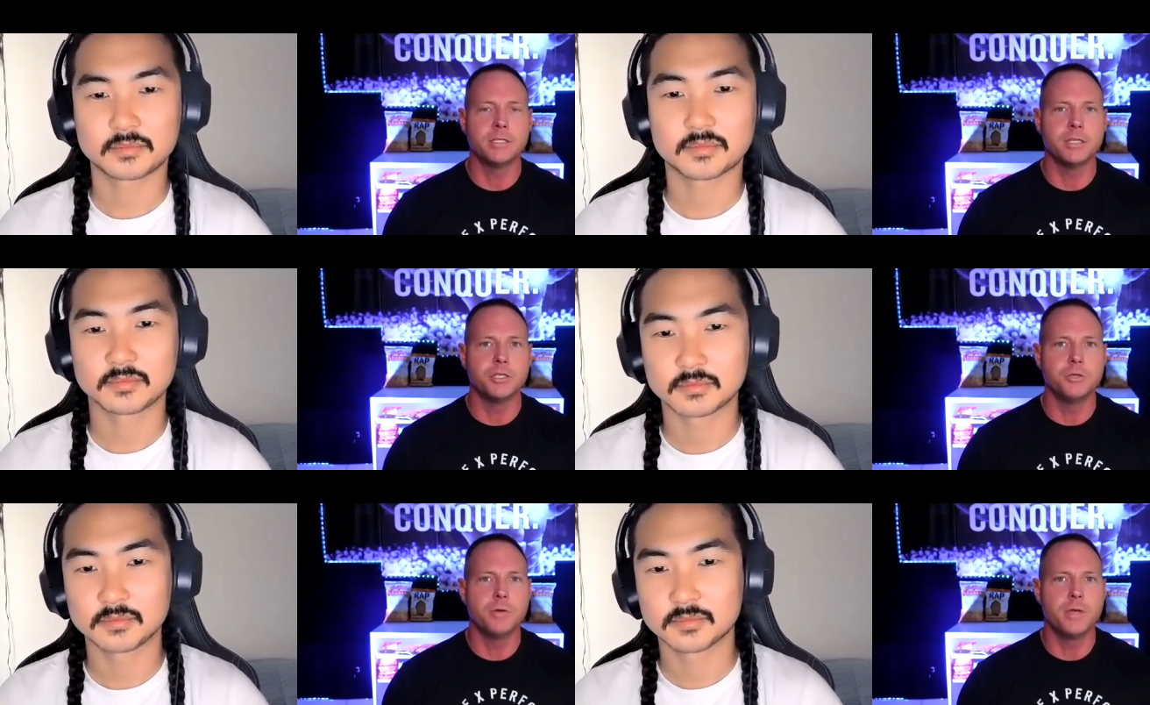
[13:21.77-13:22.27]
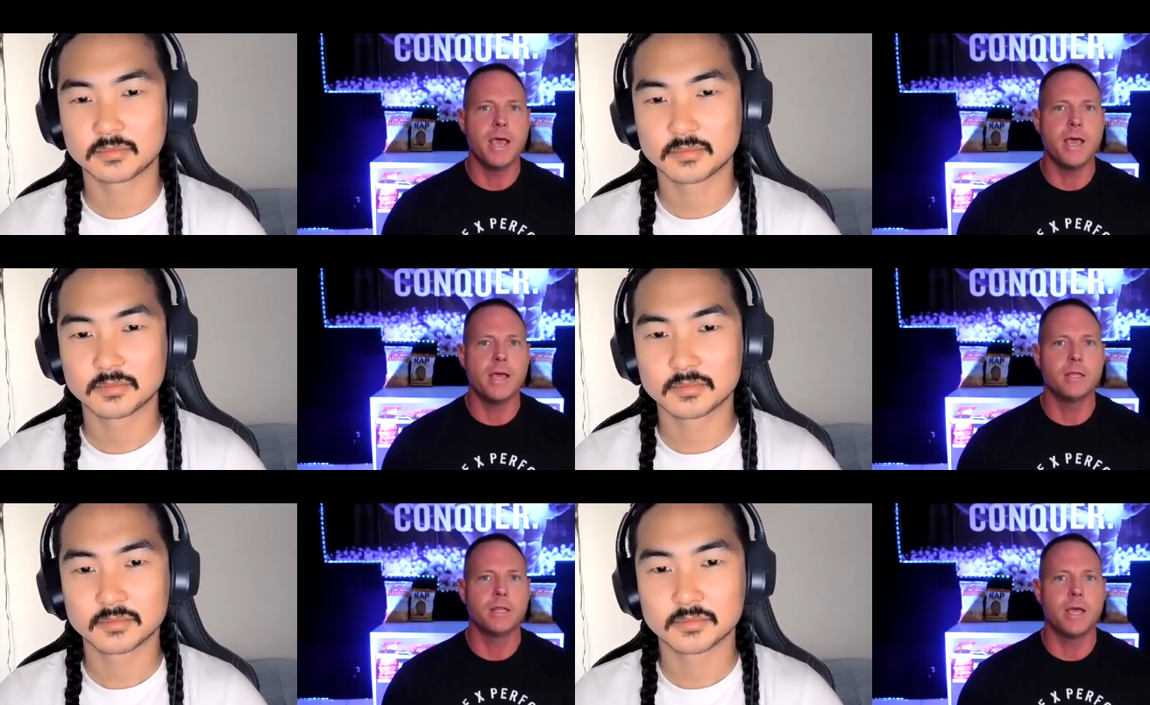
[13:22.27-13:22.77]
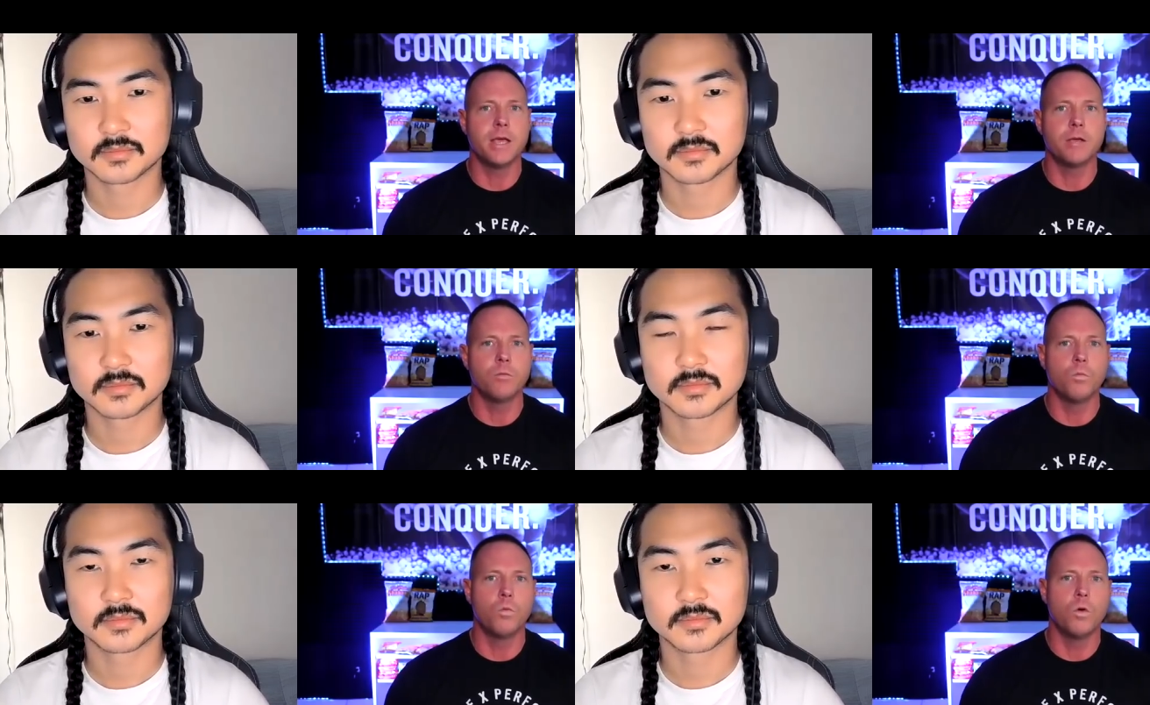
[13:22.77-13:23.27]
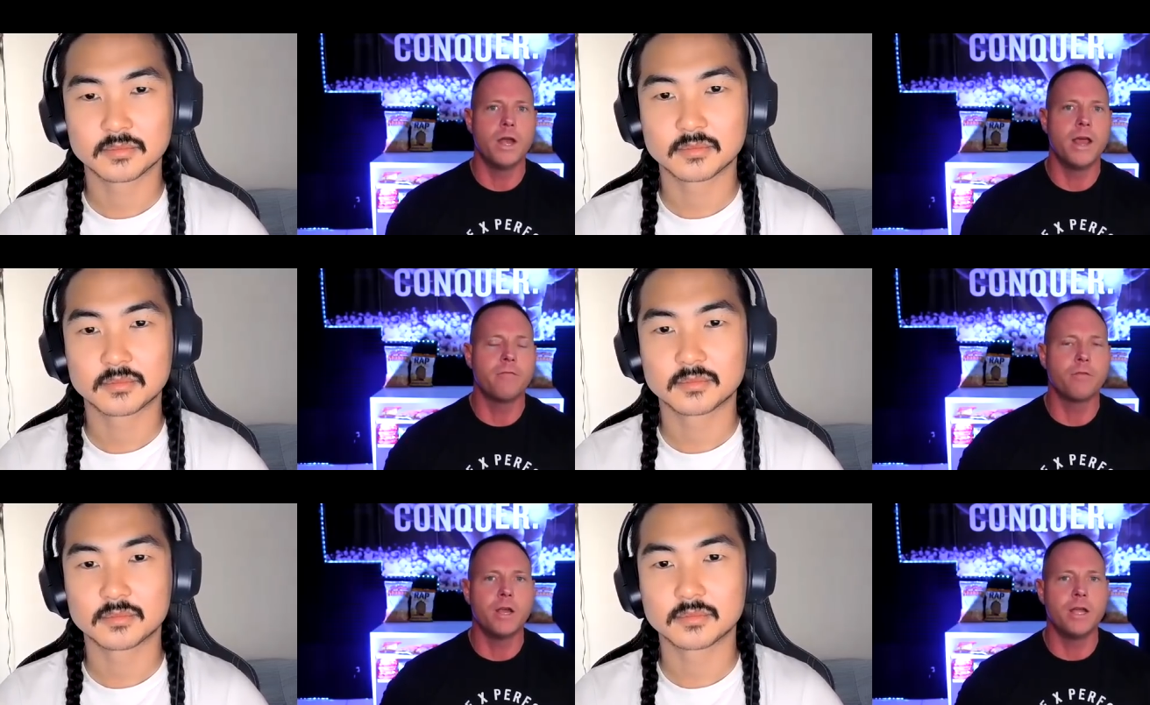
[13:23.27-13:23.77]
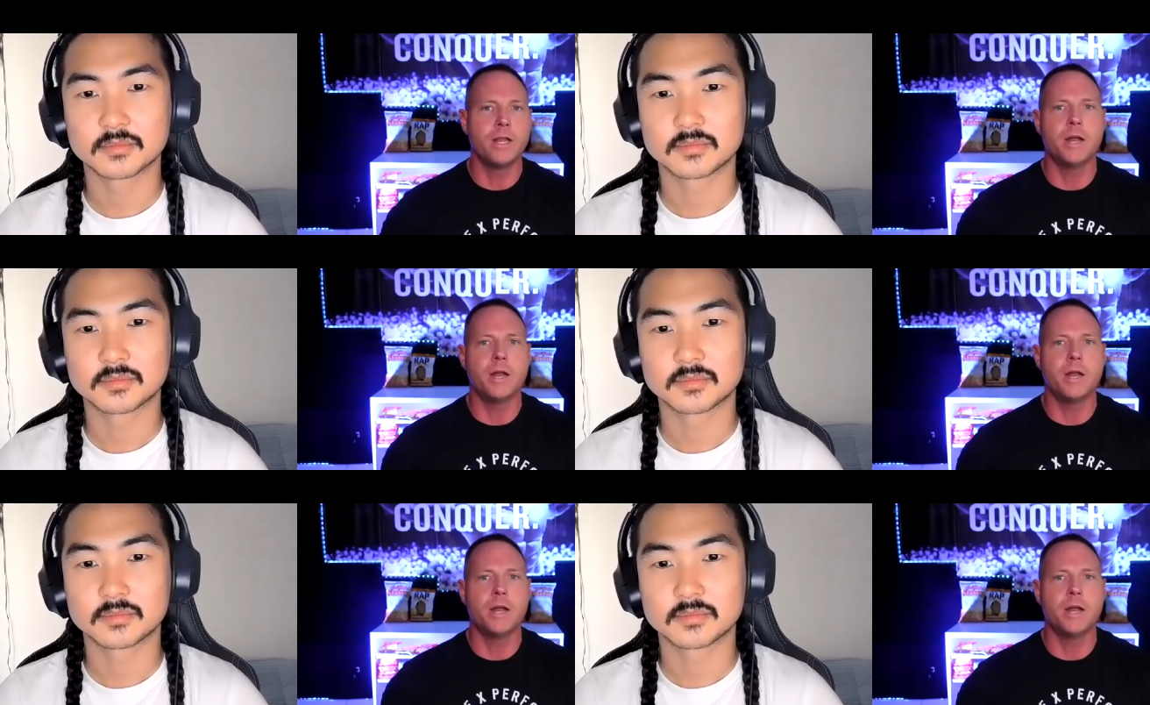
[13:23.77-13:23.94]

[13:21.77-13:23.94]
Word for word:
Speaker 1: Did you get like whatever ended